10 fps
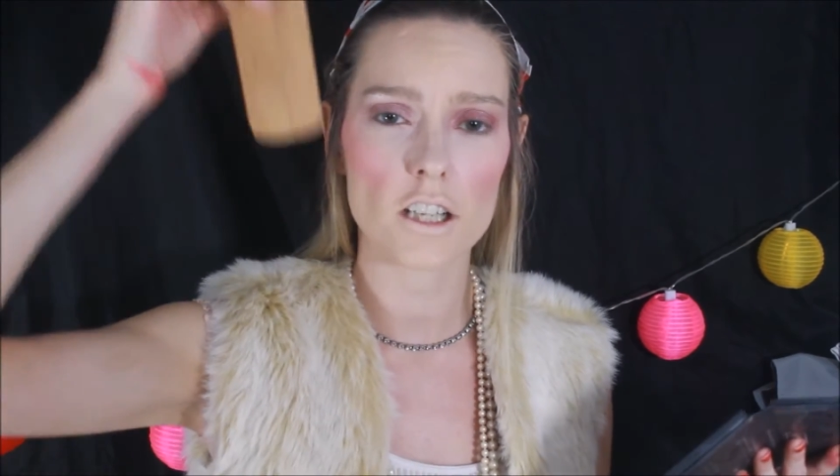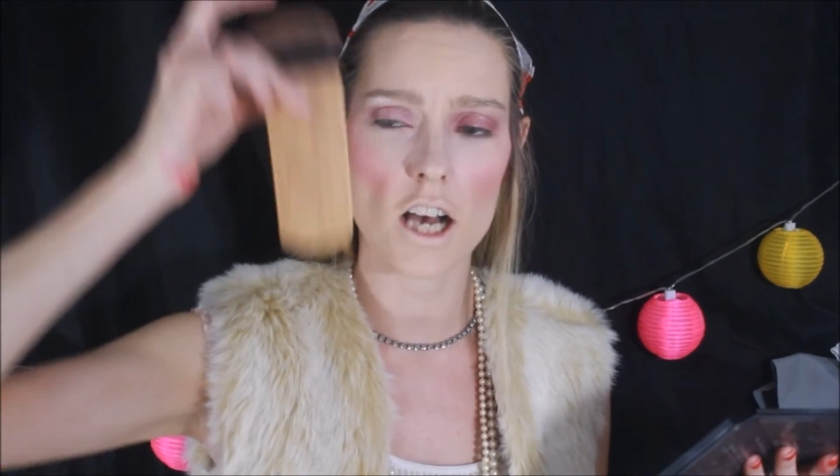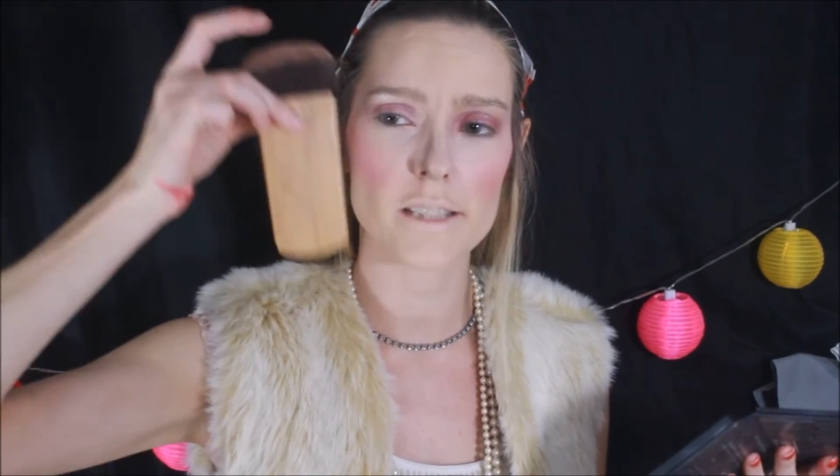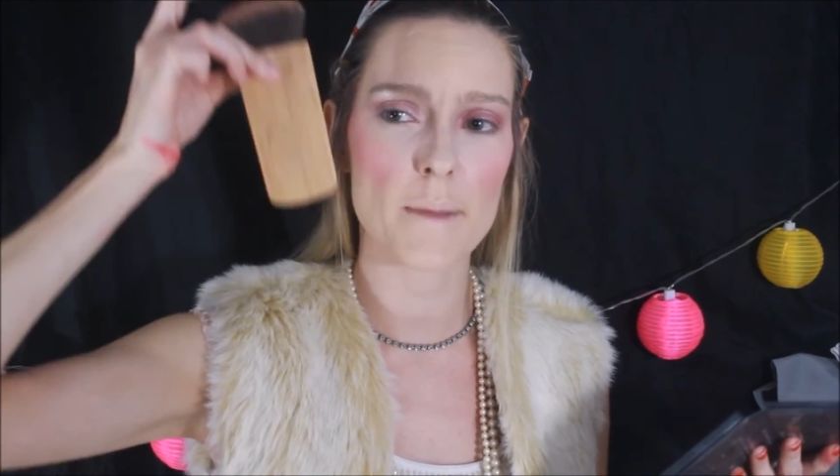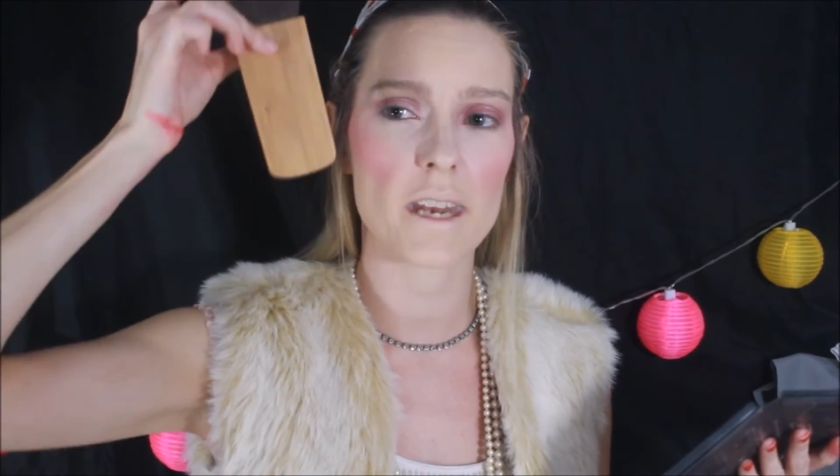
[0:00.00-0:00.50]

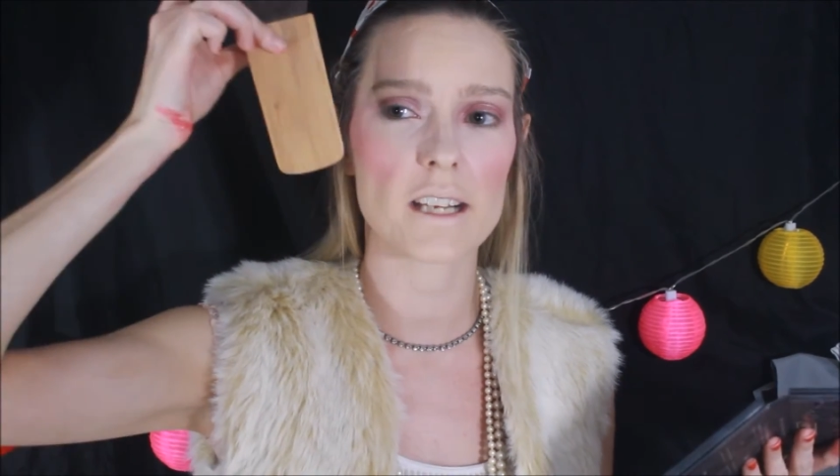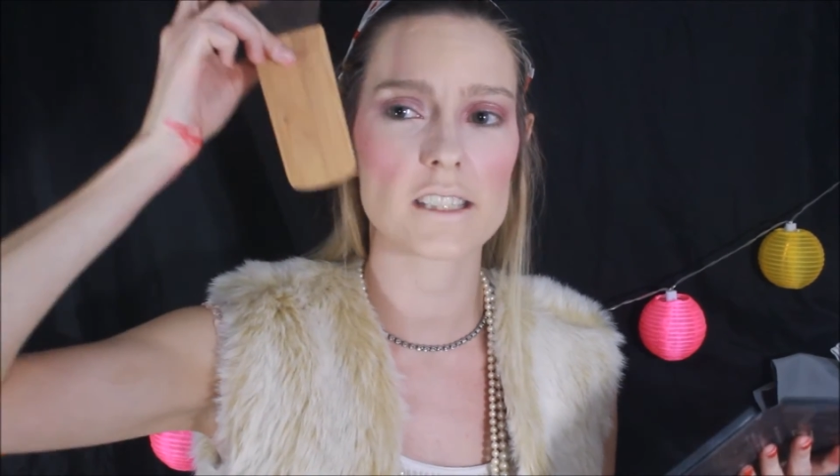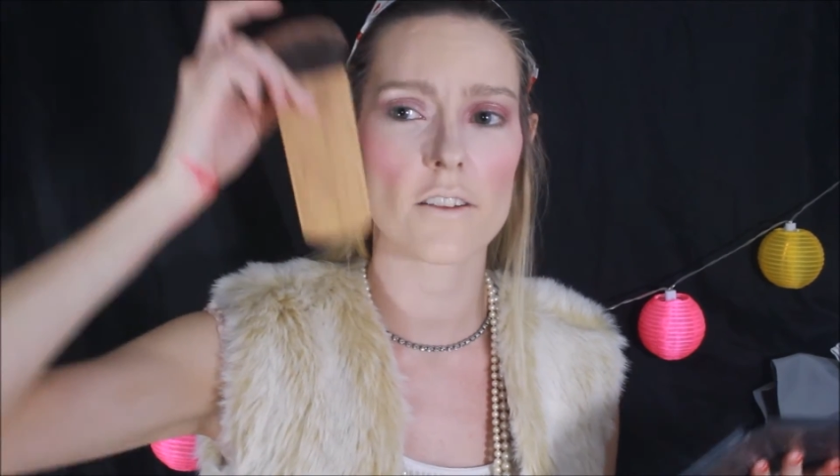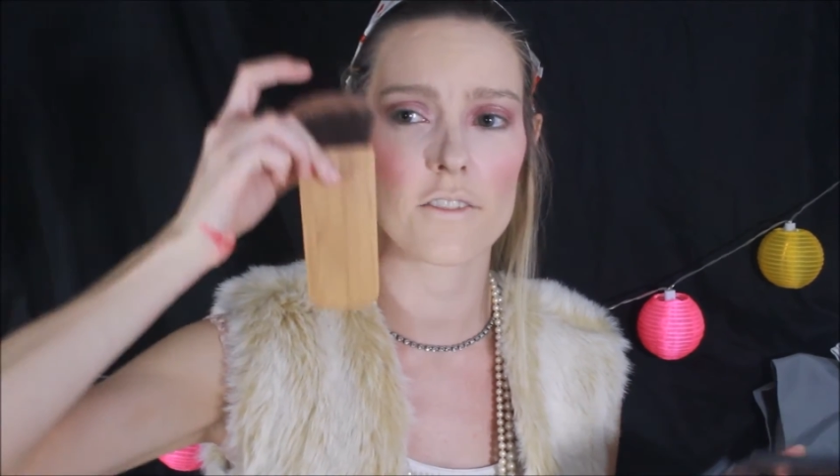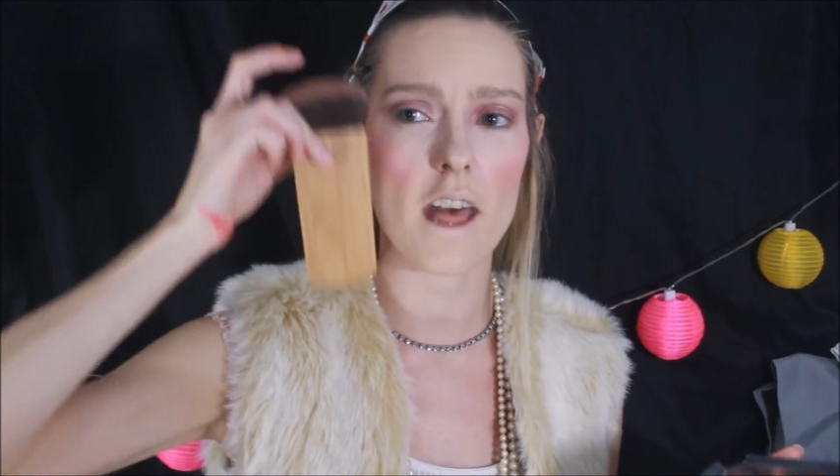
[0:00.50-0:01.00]

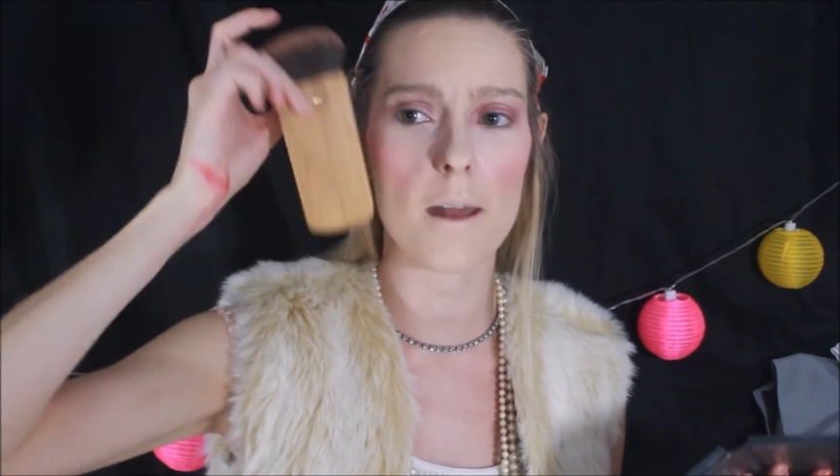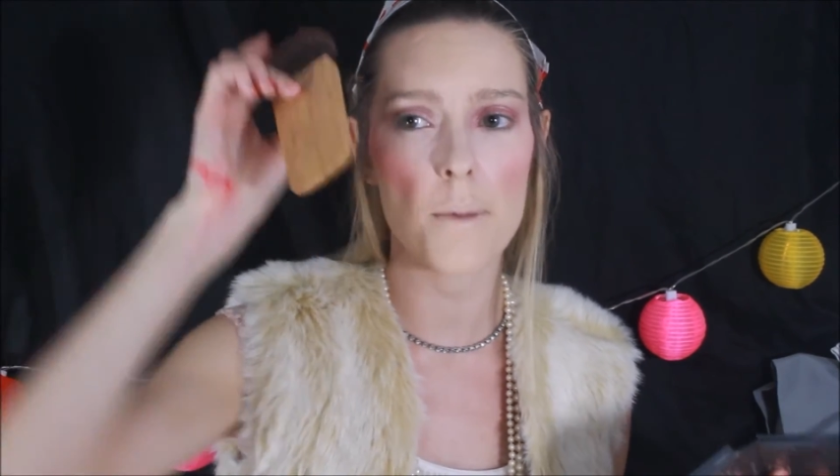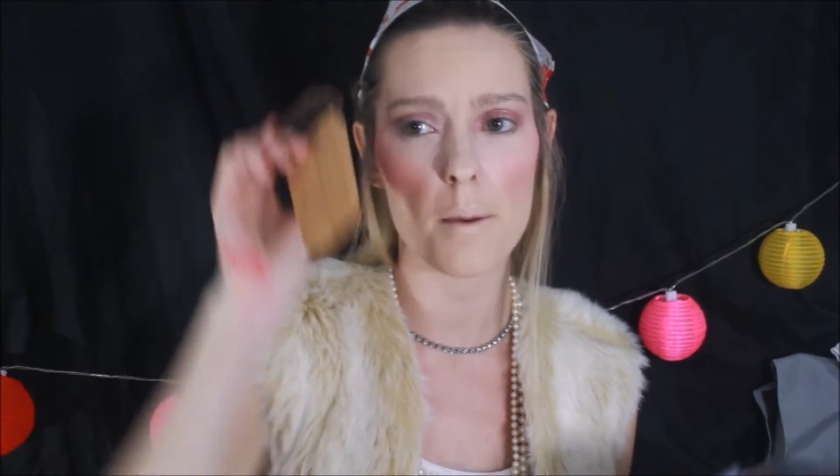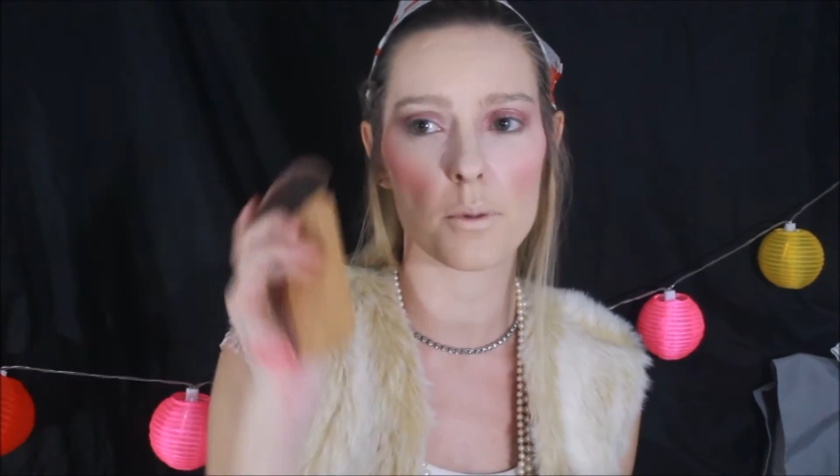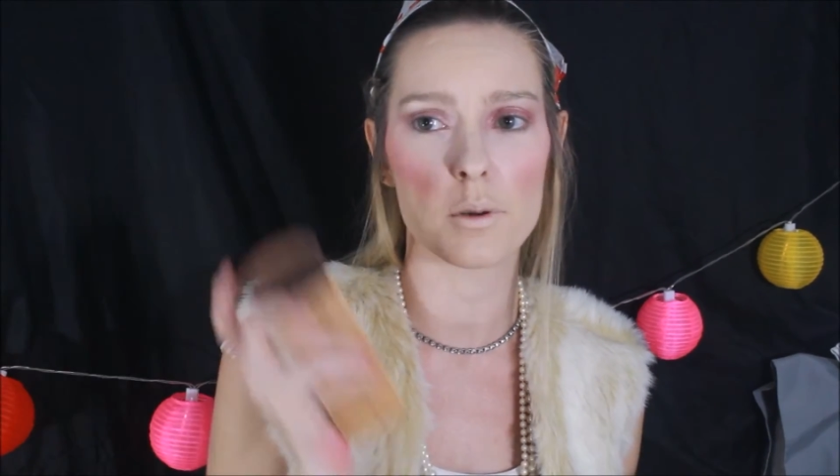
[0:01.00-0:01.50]
Cosmetics Flat
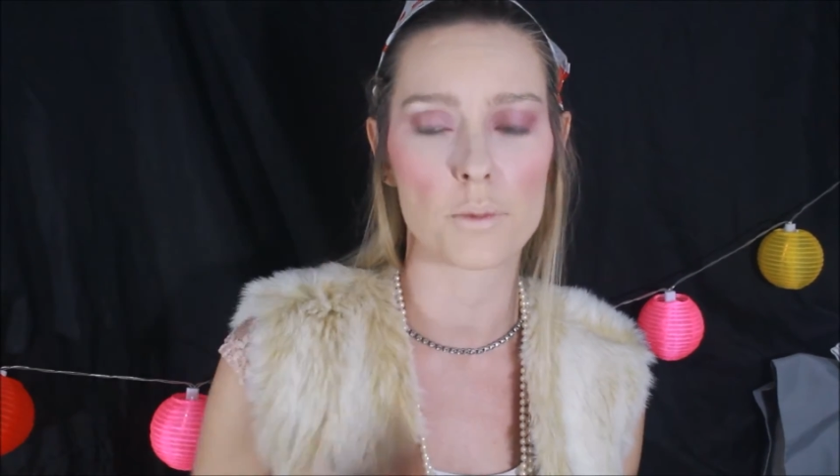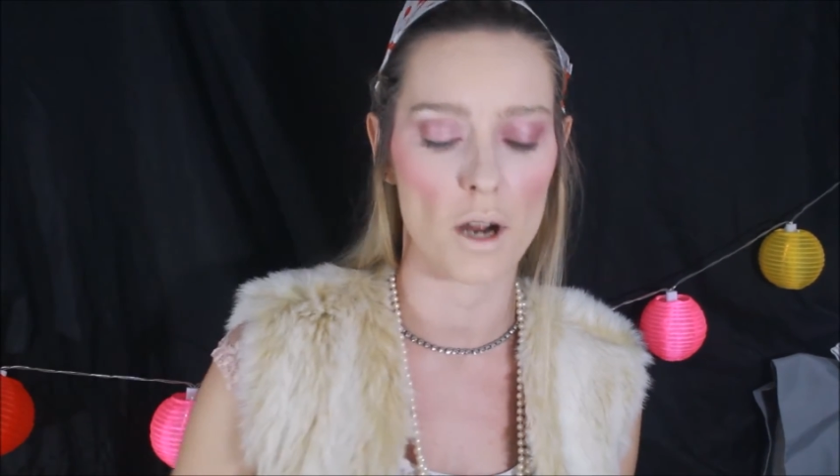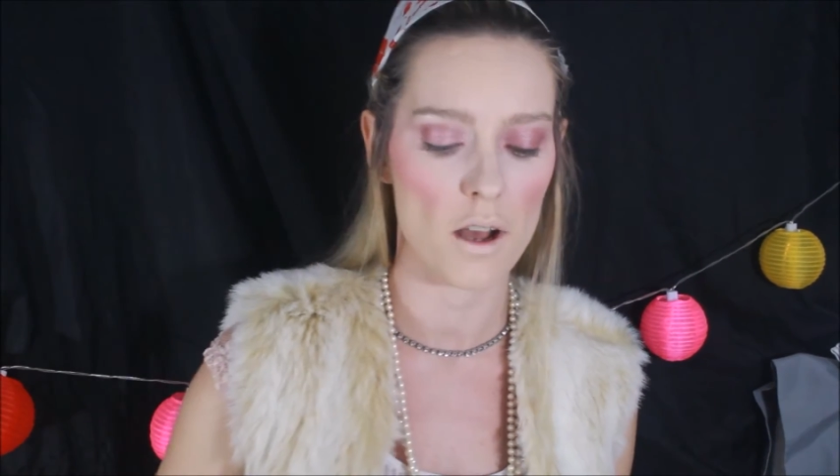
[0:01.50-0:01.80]
Bamboo